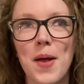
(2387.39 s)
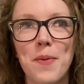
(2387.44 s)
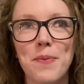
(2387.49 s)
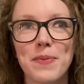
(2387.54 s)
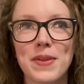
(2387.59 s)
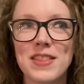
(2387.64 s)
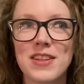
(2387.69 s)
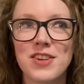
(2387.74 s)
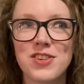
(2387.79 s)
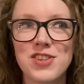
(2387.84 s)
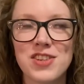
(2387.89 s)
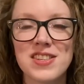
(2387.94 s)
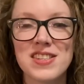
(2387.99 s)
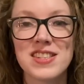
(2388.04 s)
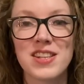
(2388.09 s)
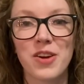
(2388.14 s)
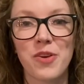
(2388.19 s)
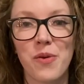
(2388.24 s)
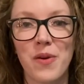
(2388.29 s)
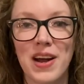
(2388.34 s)
but
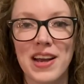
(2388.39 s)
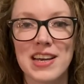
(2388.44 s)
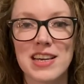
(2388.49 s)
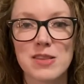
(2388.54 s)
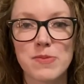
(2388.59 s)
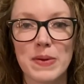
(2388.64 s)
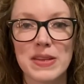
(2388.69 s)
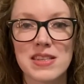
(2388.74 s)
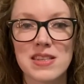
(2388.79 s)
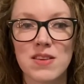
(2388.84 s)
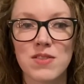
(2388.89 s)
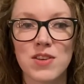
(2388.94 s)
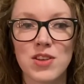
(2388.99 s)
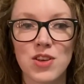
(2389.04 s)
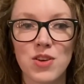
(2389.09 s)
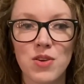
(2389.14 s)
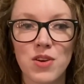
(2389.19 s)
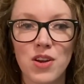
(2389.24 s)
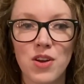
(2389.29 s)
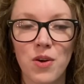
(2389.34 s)
they're quite expensive, and
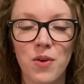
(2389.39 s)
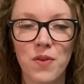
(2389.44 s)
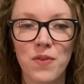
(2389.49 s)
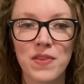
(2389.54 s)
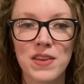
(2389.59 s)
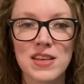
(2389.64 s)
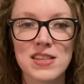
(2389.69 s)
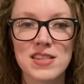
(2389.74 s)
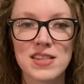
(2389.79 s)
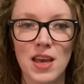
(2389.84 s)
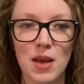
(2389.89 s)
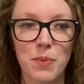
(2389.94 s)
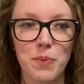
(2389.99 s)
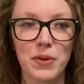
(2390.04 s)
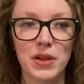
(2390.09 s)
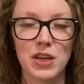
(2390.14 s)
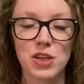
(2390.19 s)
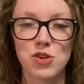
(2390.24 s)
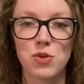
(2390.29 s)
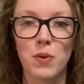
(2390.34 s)
you can only skip
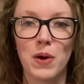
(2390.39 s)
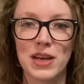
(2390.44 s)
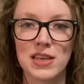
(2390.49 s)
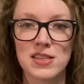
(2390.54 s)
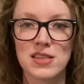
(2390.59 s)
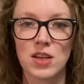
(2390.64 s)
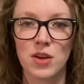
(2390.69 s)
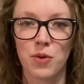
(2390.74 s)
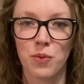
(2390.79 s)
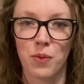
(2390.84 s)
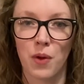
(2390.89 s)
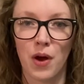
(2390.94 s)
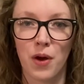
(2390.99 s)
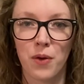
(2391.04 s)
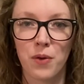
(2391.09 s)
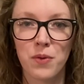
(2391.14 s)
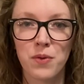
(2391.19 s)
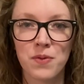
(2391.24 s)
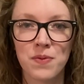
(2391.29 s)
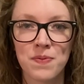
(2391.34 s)
like twice in a
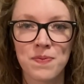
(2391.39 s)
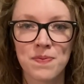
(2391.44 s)
row.